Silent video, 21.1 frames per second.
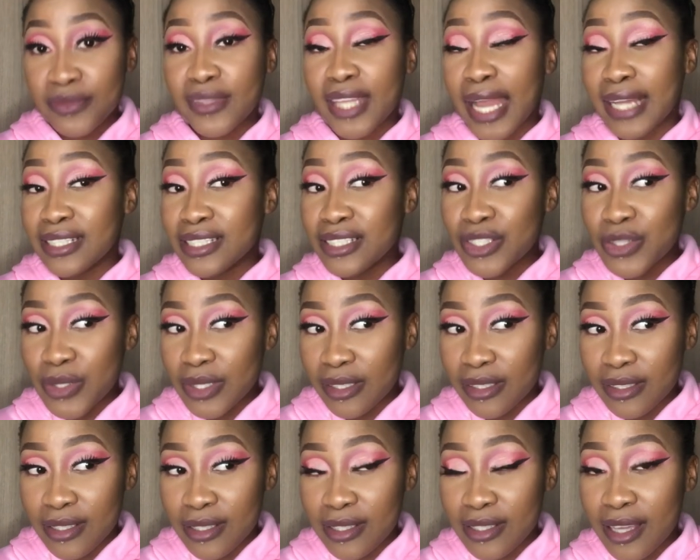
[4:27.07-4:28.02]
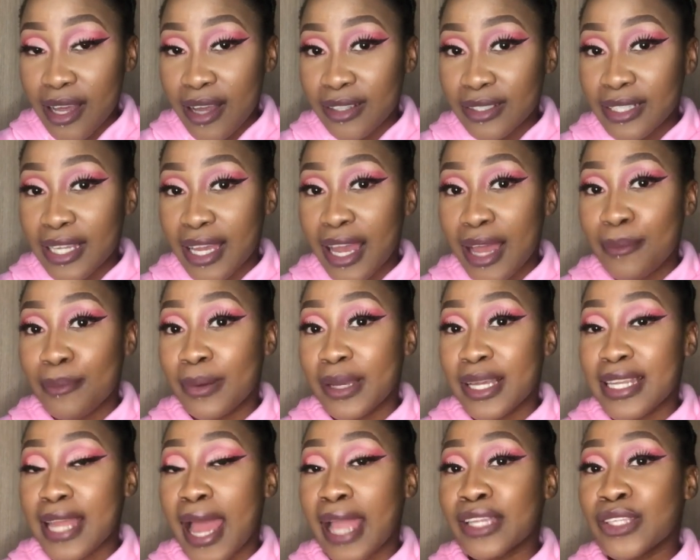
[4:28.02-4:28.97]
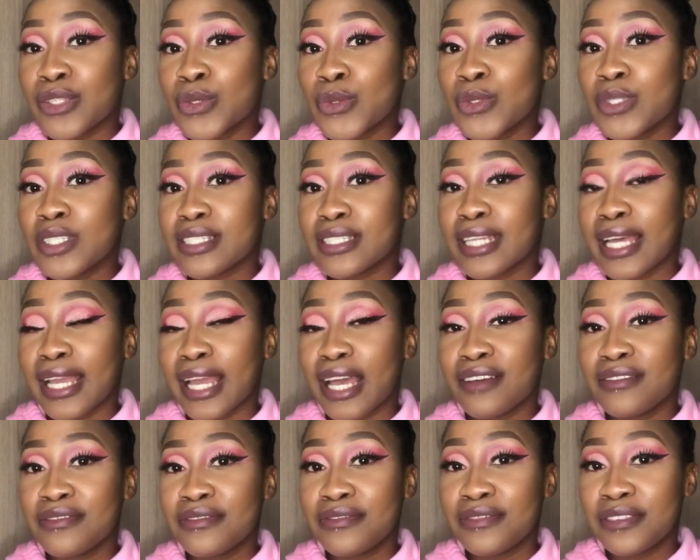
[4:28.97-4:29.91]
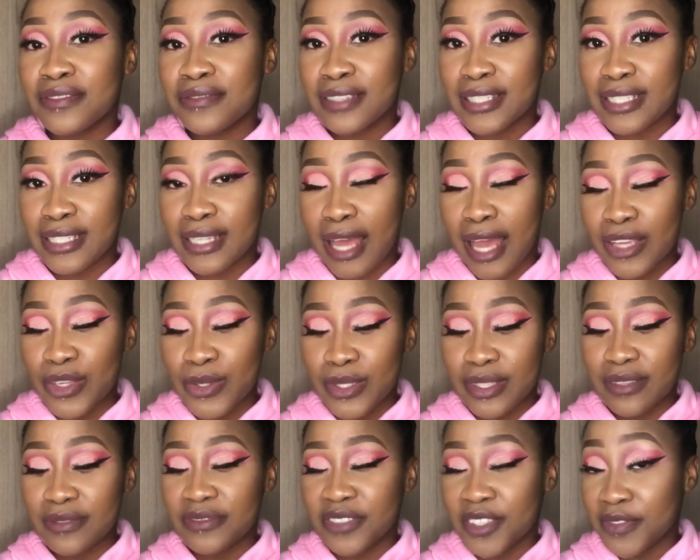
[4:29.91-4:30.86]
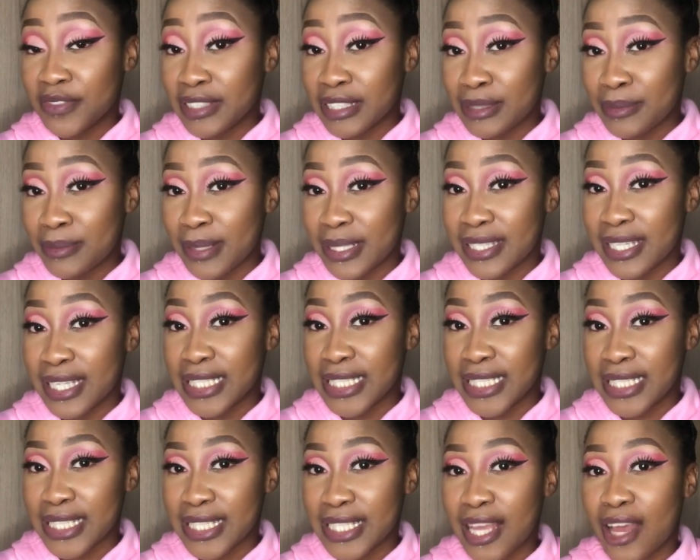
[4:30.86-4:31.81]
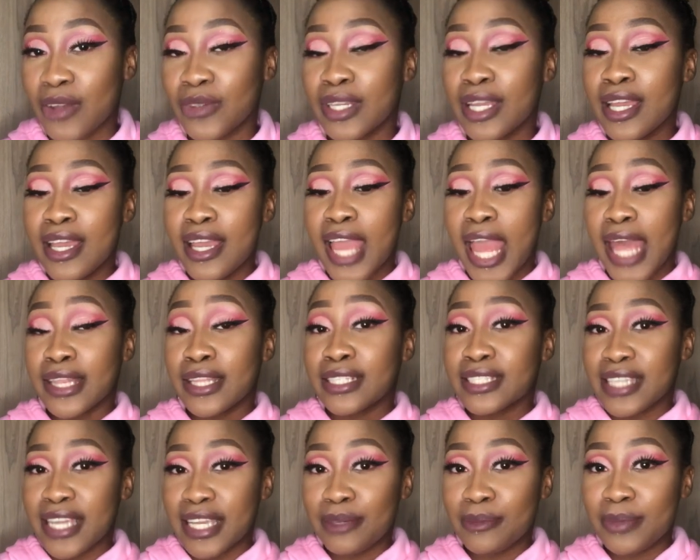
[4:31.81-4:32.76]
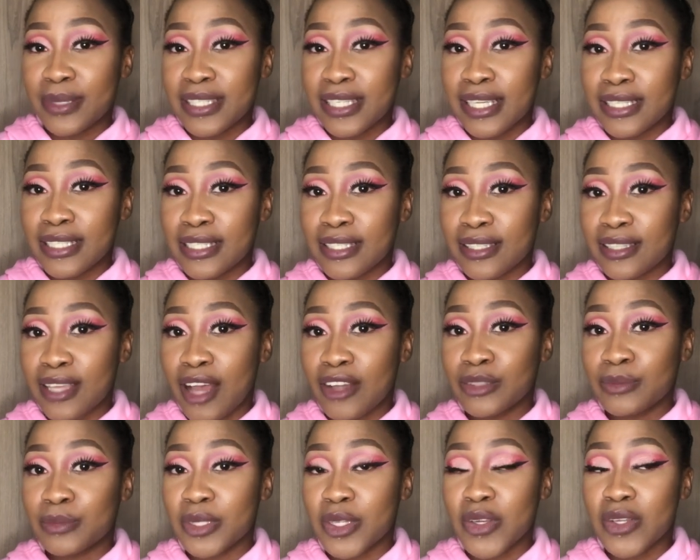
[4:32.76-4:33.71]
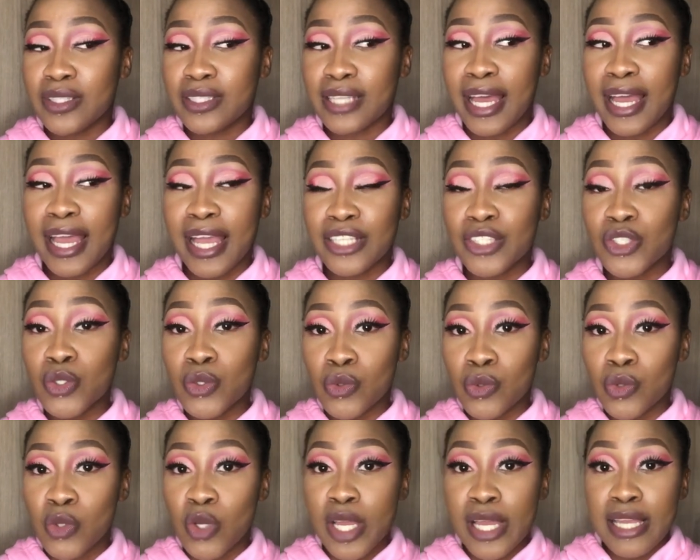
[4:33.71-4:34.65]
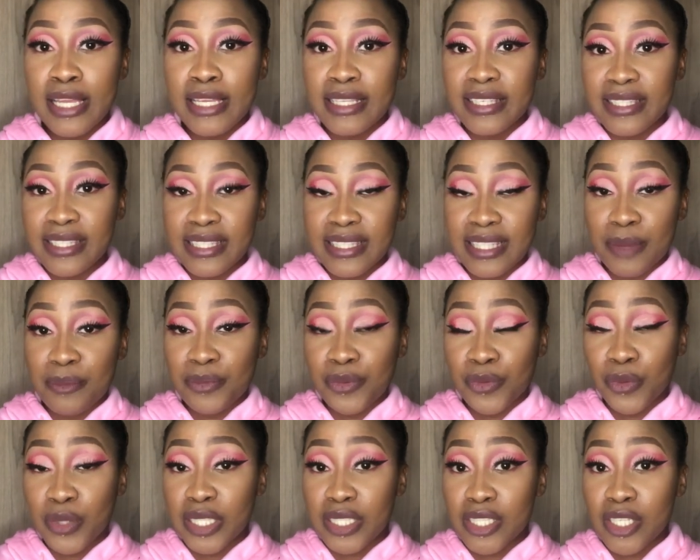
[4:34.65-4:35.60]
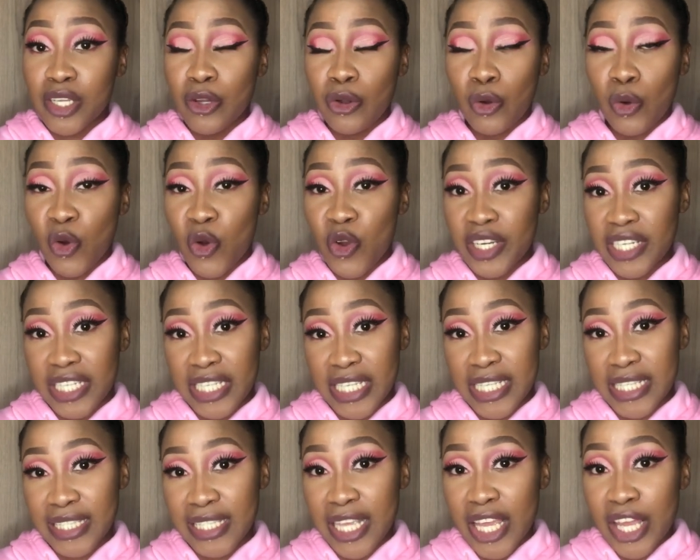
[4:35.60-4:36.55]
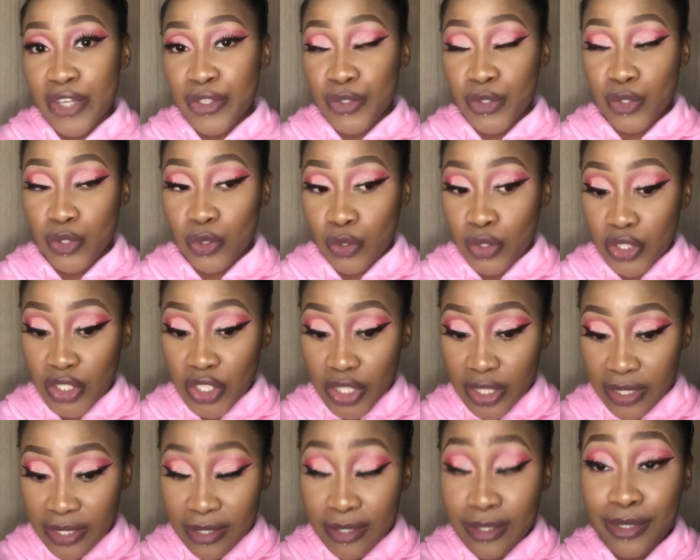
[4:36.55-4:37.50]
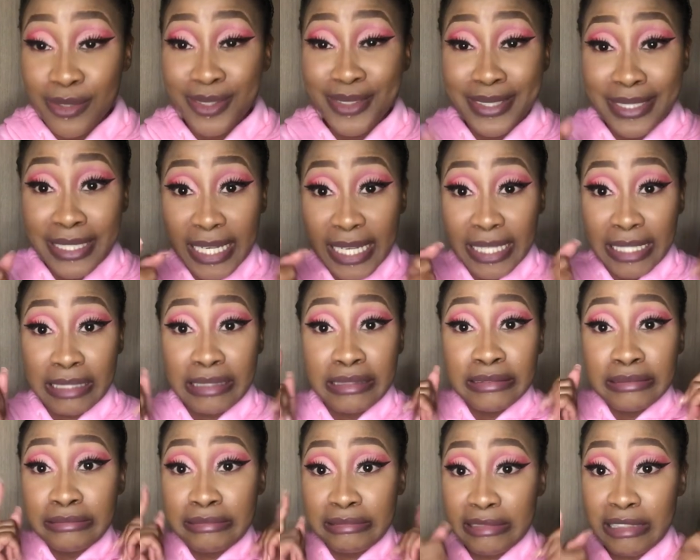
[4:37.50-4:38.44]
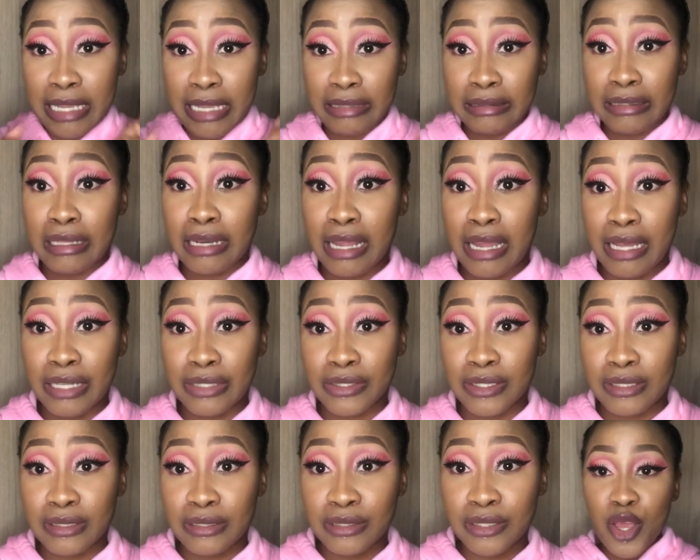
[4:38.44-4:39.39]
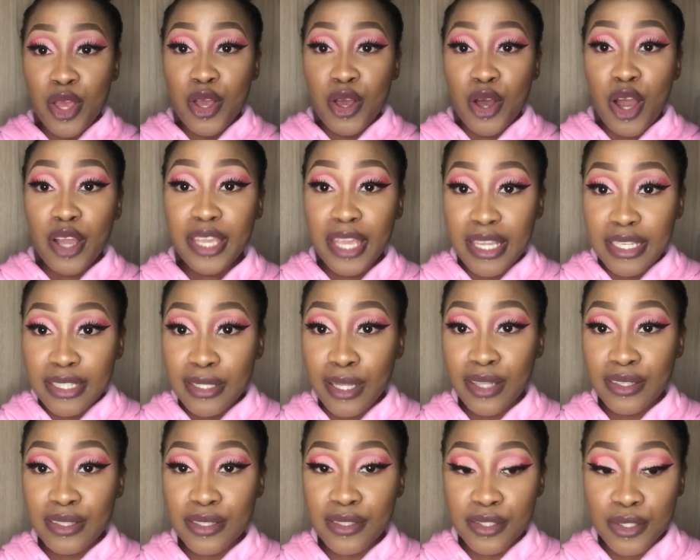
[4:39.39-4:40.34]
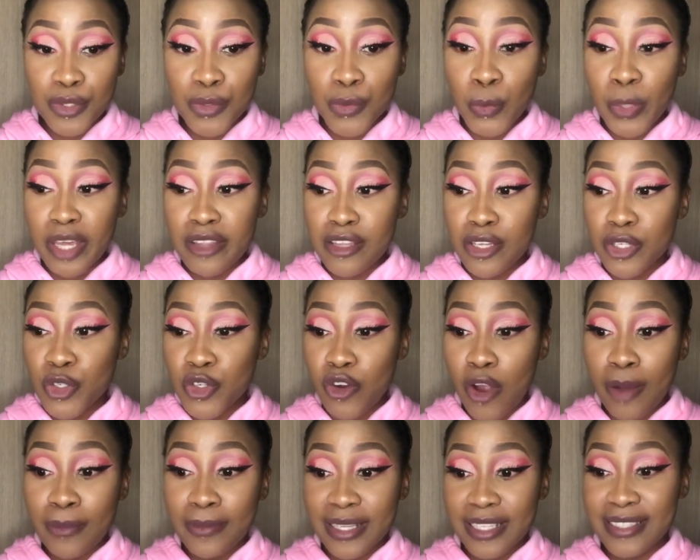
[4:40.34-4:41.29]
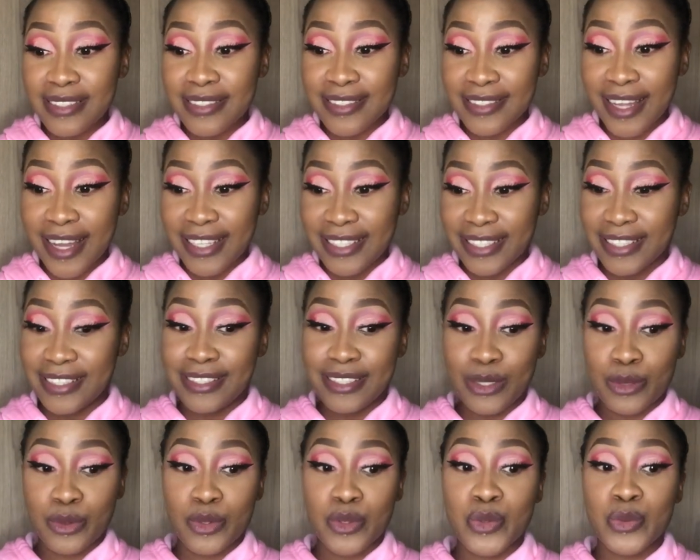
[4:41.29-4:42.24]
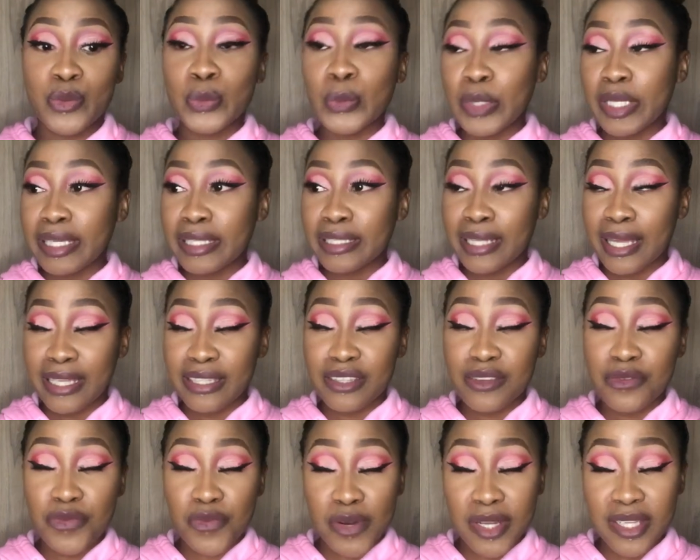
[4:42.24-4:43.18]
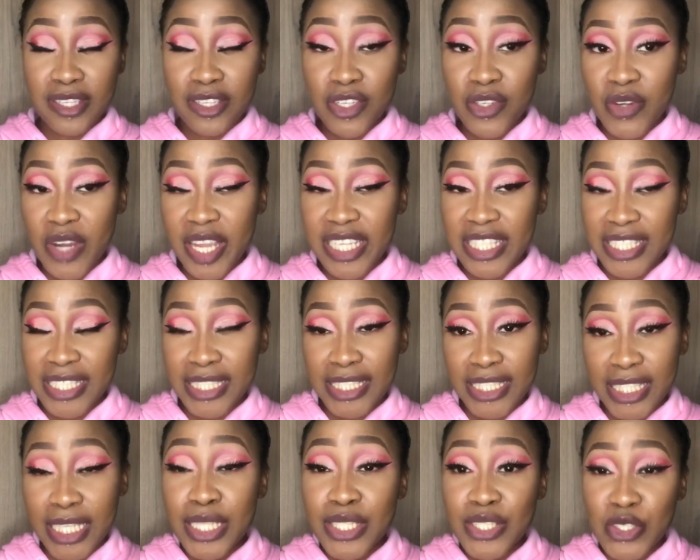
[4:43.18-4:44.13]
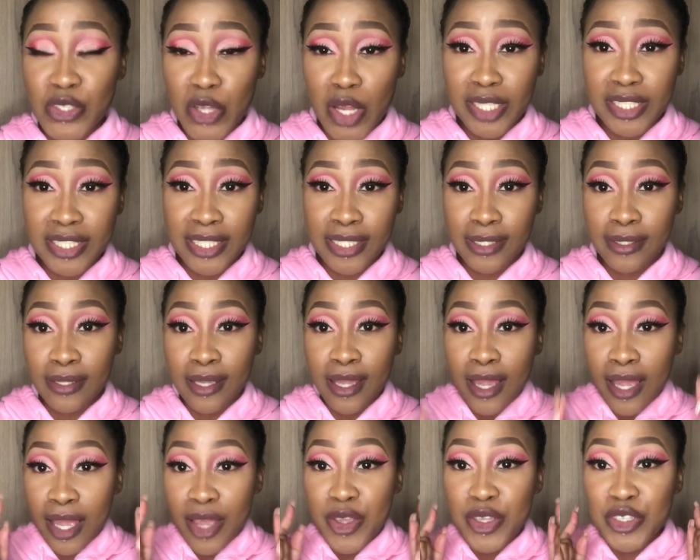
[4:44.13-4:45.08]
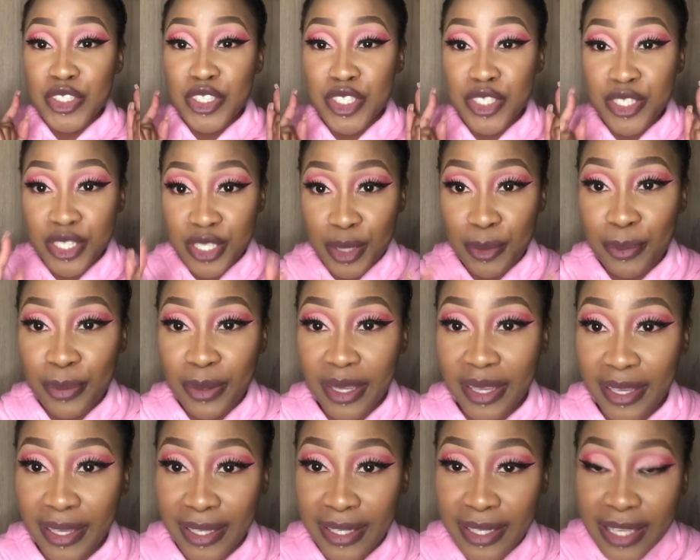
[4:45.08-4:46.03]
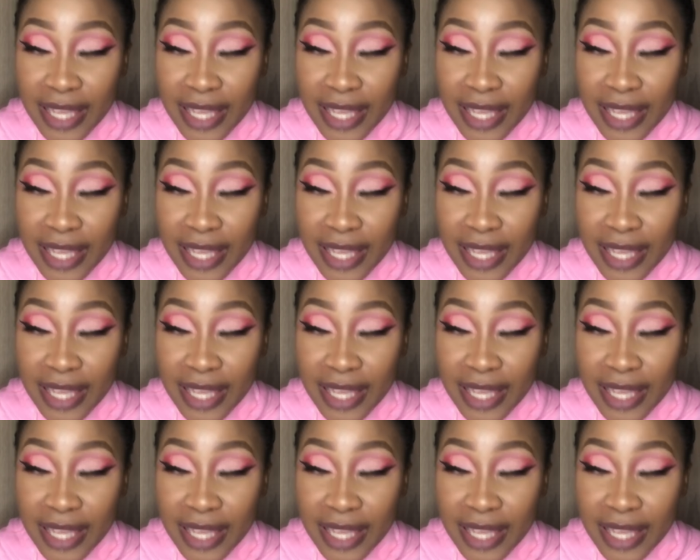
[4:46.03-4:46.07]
I didn't use the discount, but I used like a fifty. I used the fifteen percent discount and the ten percent discount, because I had two separate orders. So you need to like check that out. Okay, now this is where the trauma started. This is where like the frustrations started. Shipping.